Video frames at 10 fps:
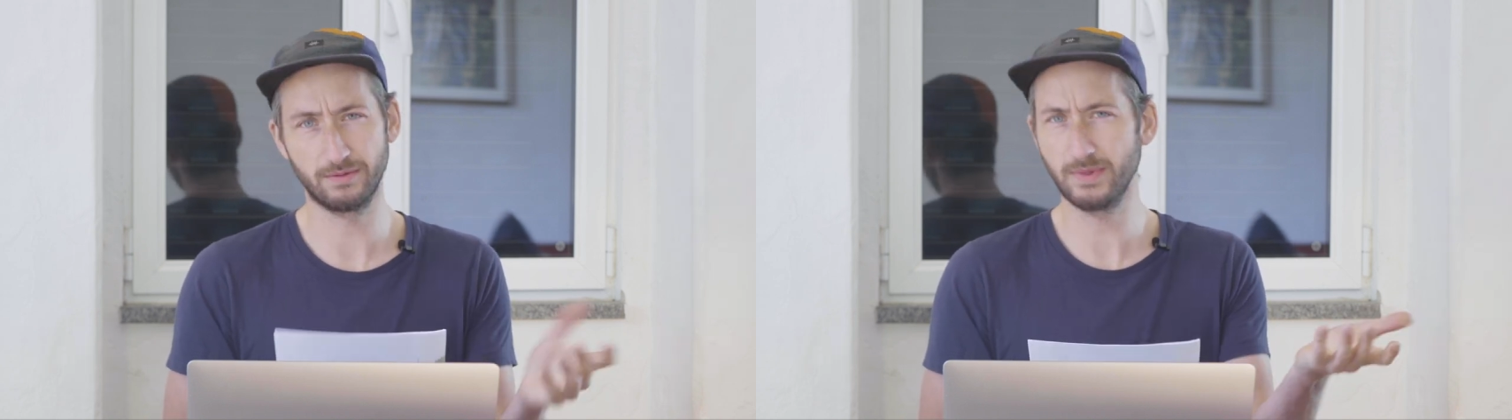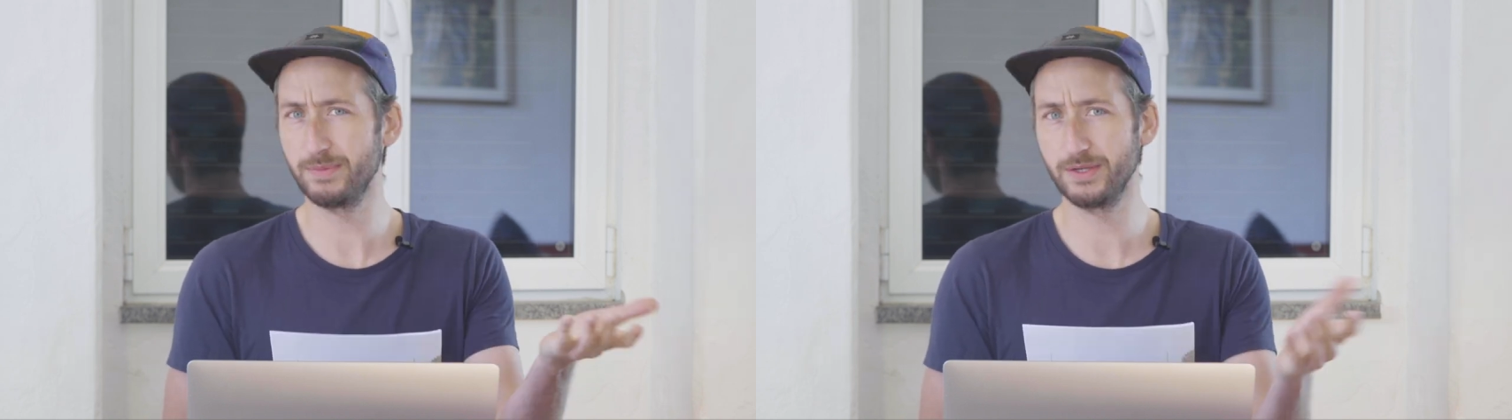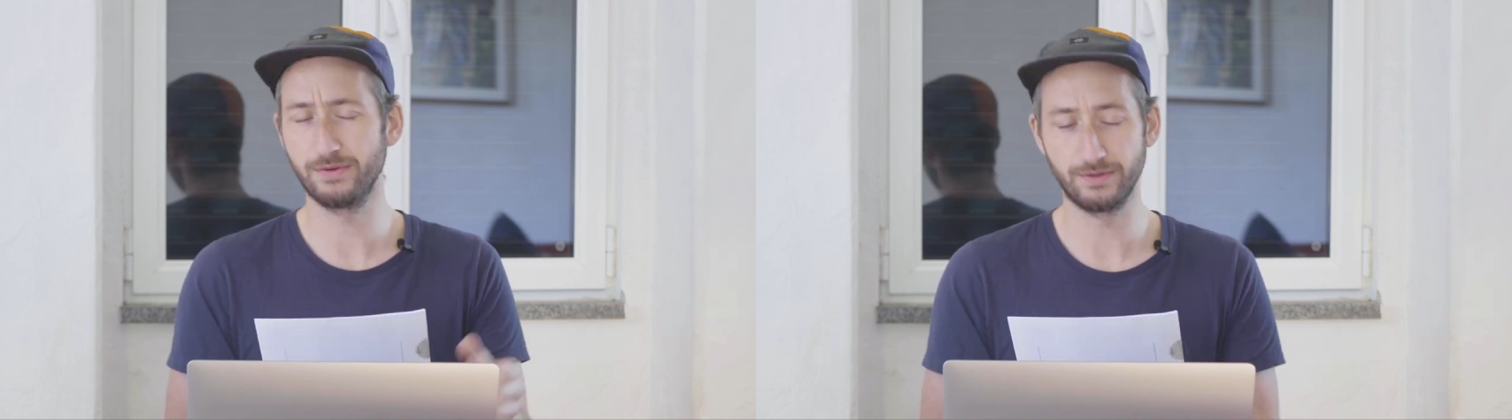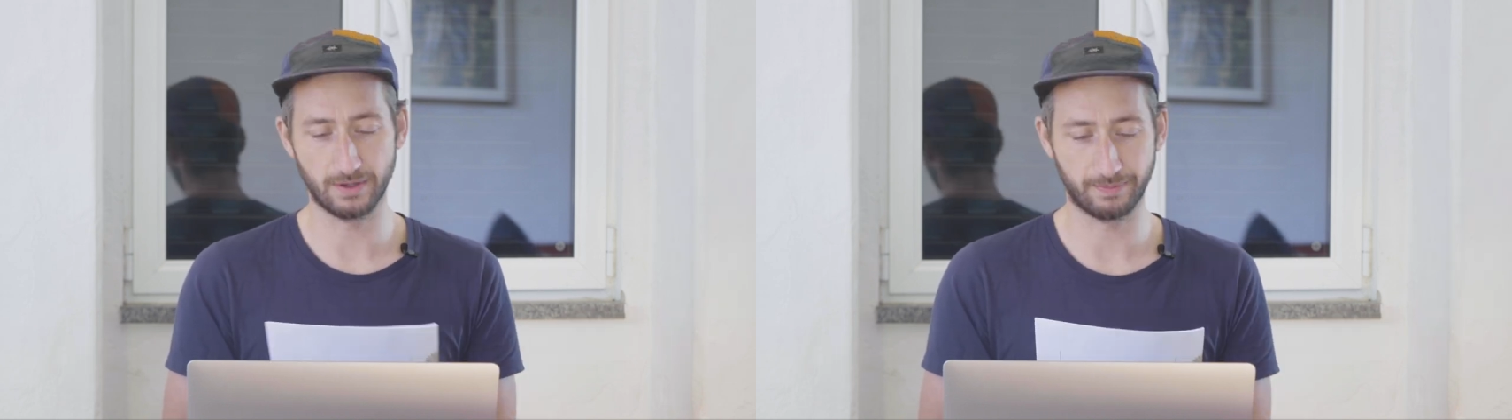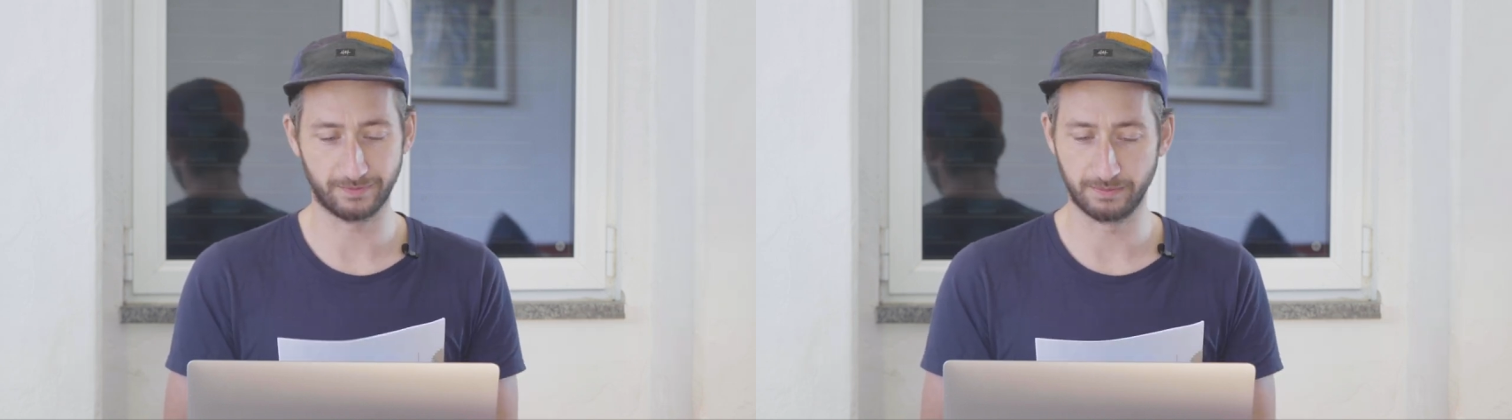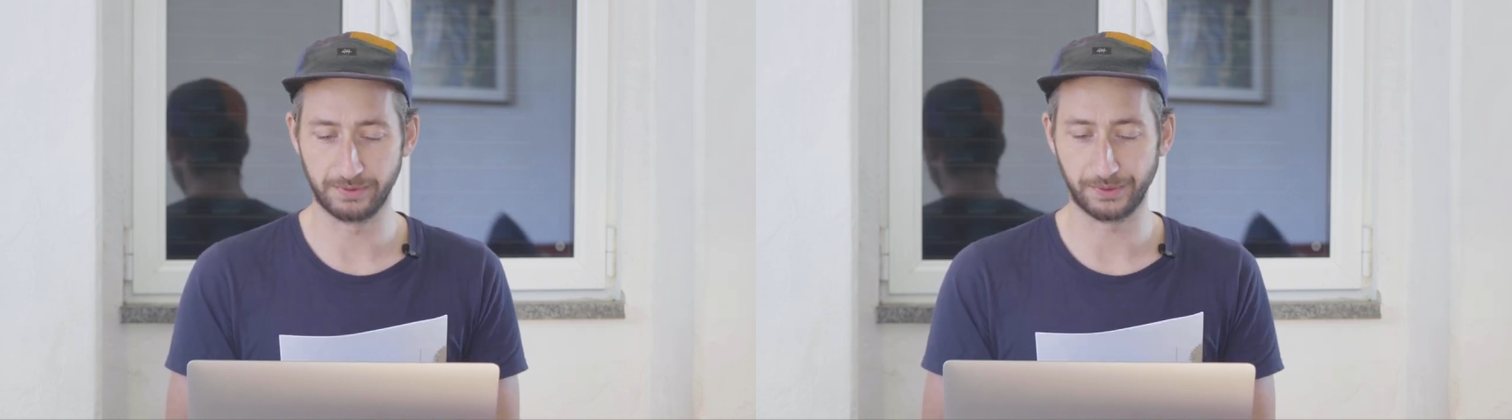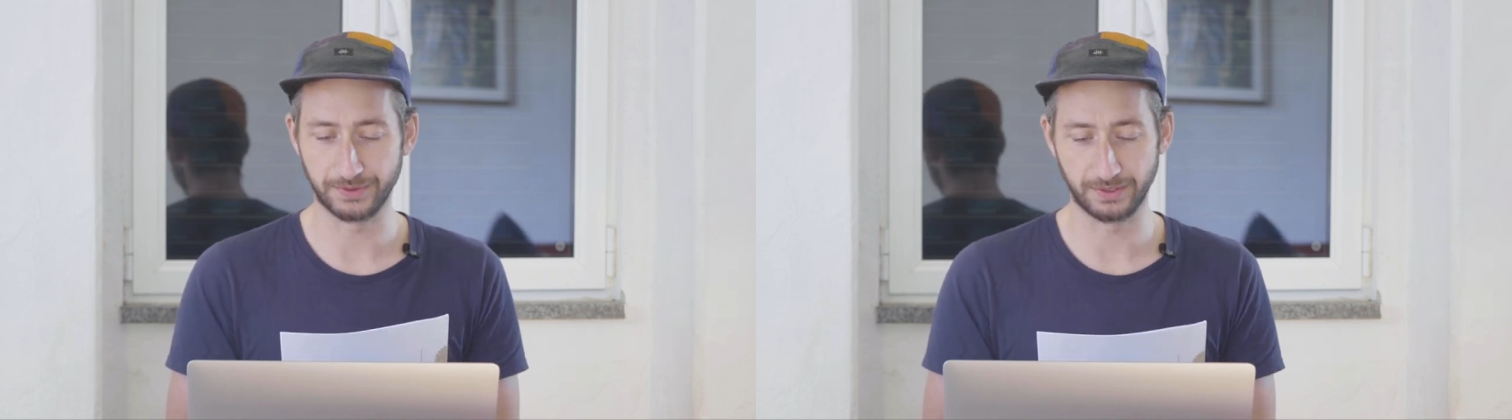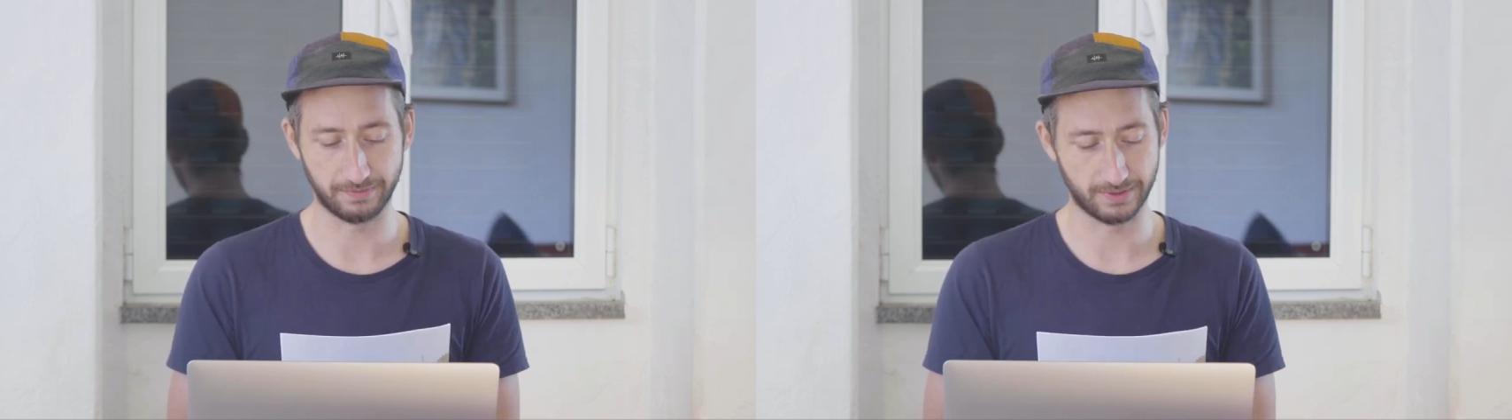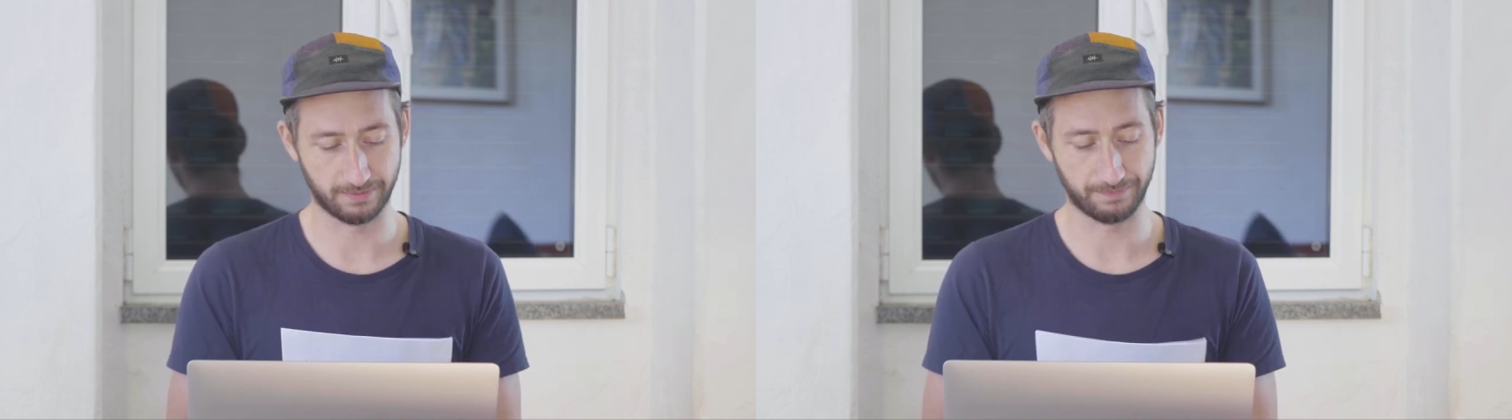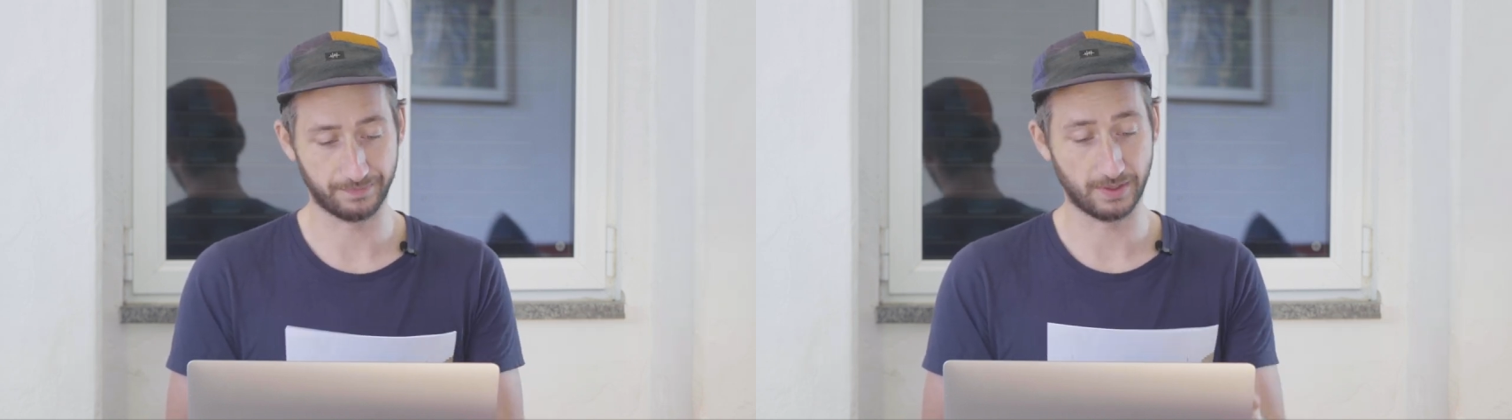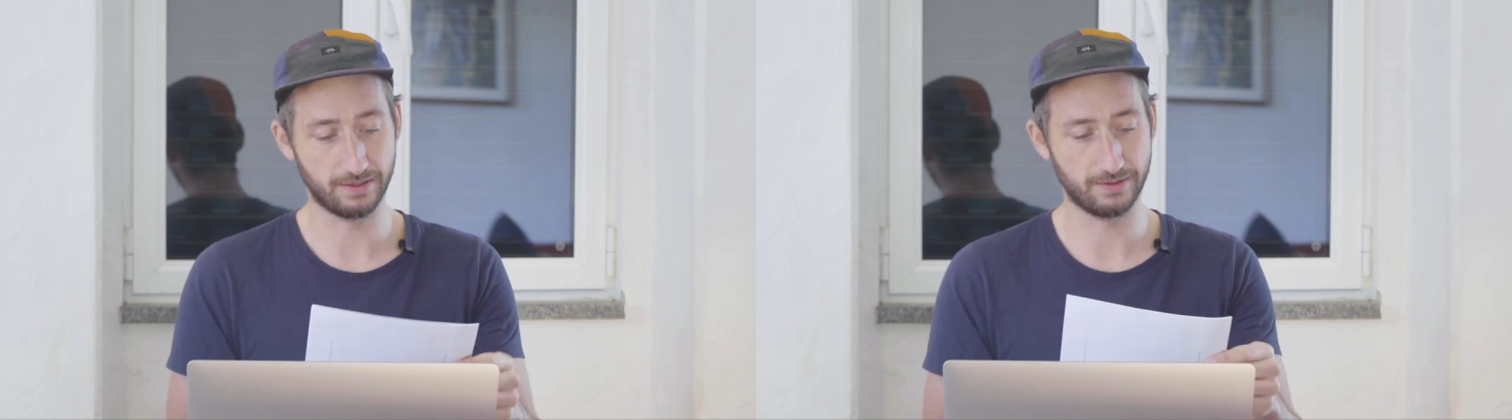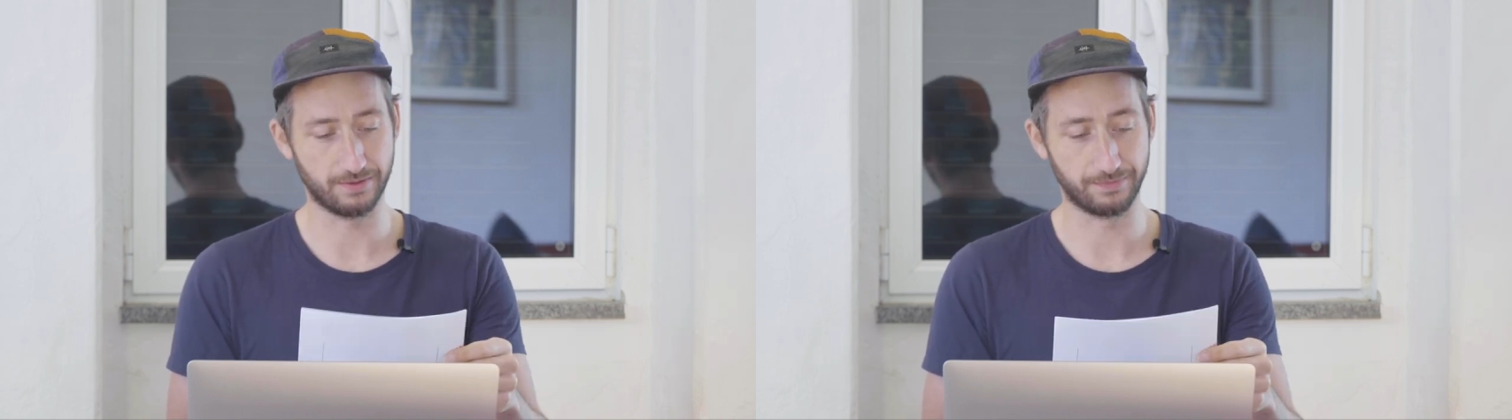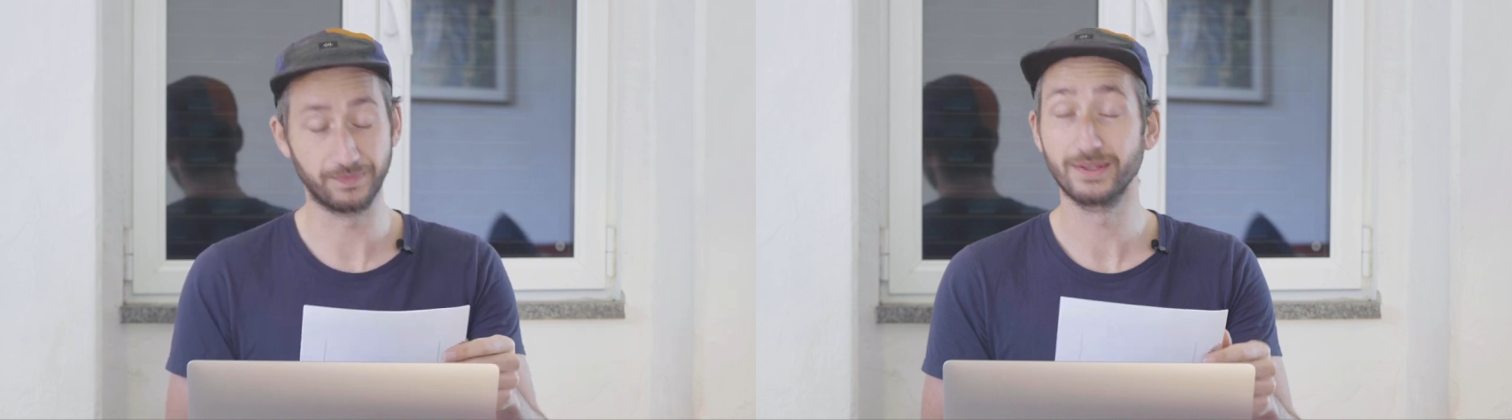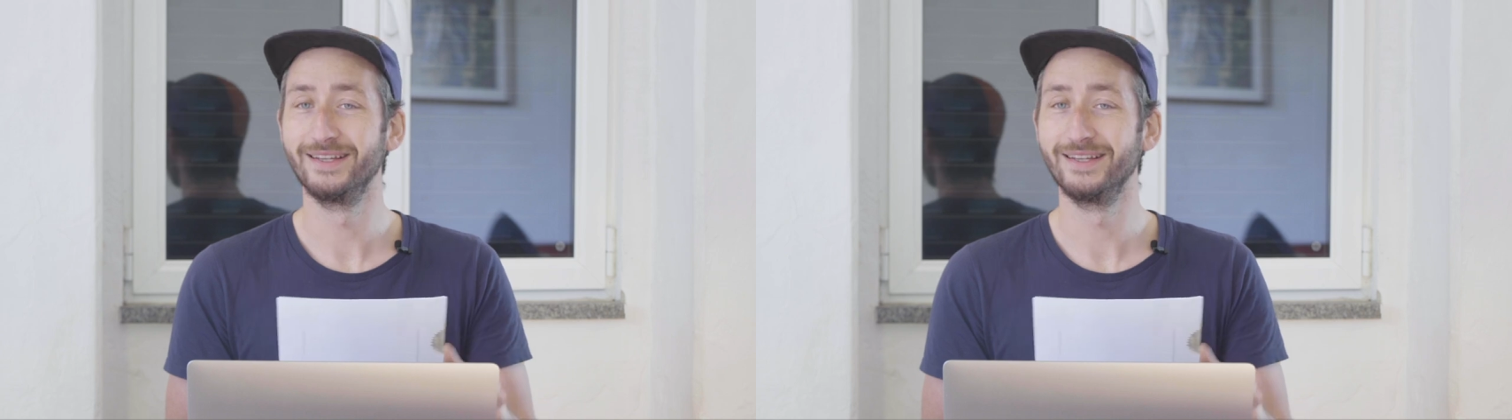or maybe you could opt for bronze as well. I don't know.